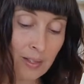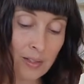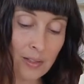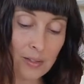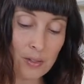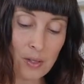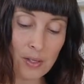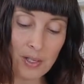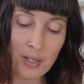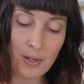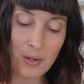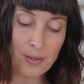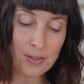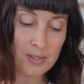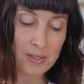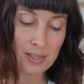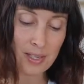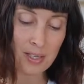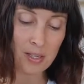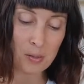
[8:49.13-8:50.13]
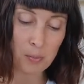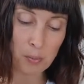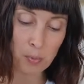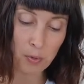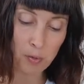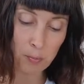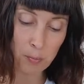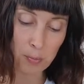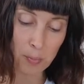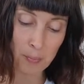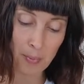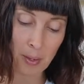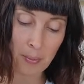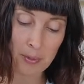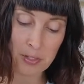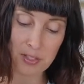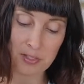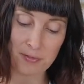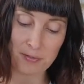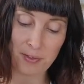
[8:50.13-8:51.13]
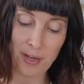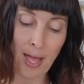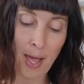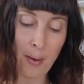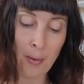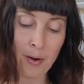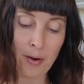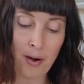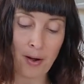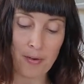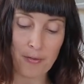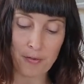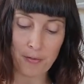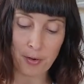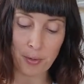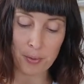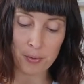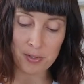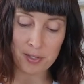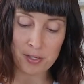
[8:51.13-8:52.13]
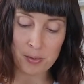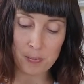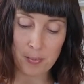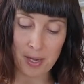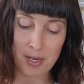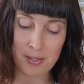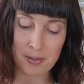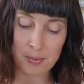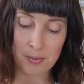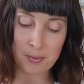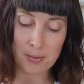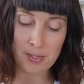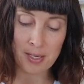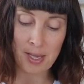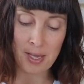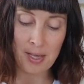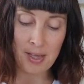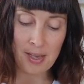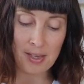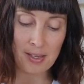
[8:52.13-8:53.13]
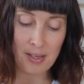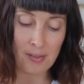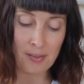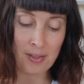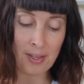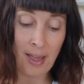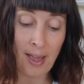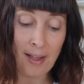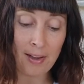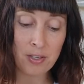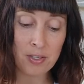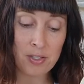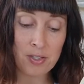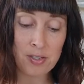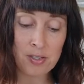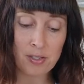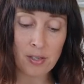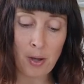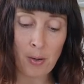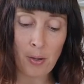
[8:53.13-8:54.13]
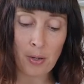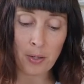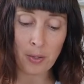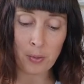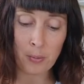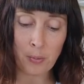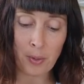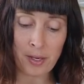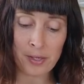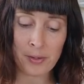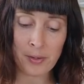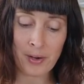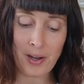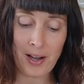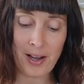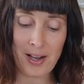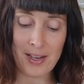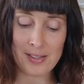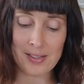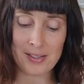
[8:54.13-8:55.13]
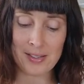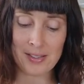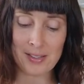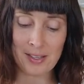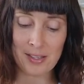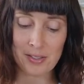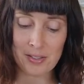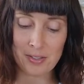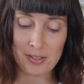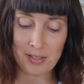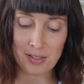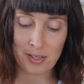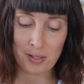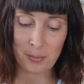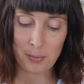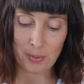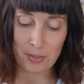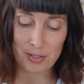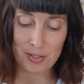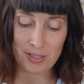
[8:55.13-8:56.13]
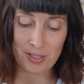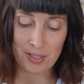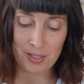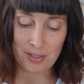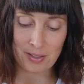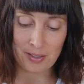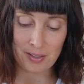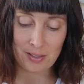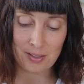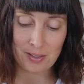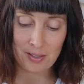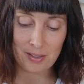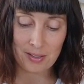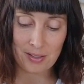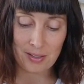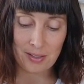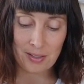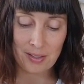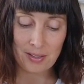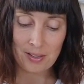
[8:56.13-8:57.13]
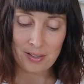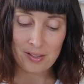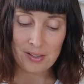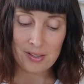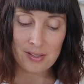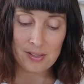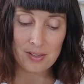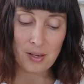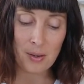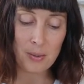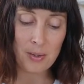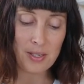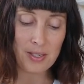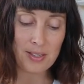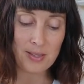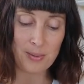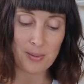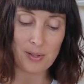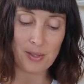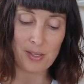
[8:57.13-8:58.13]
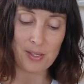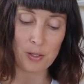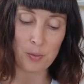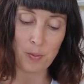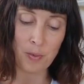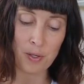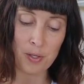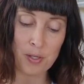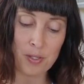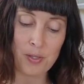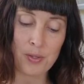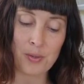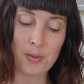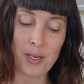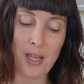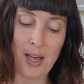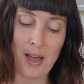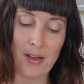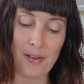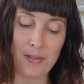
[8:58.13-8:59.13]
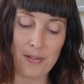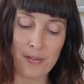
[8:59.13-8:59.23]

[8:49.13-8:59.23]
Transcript: You cannot see the movement by which a flower unfolds its petals, yet the action is going on while your eyes are diligently watching. So it is with the spiritual life.